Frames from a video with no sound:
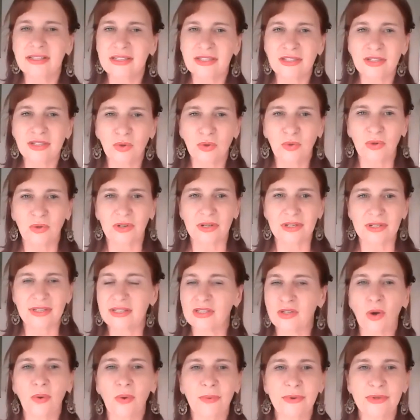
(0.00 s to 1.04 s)
it's
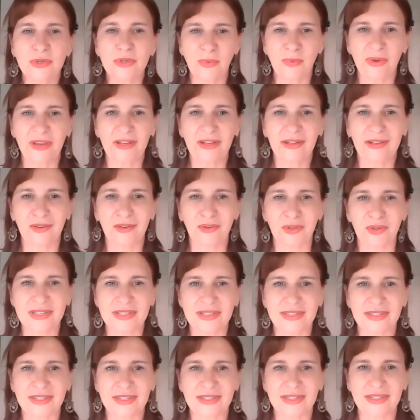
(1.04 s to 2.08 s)
yours. It's always been
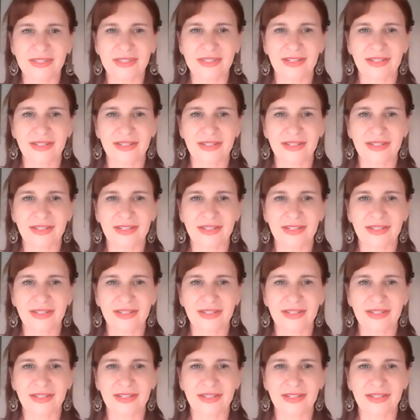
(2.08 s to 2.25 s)
yours.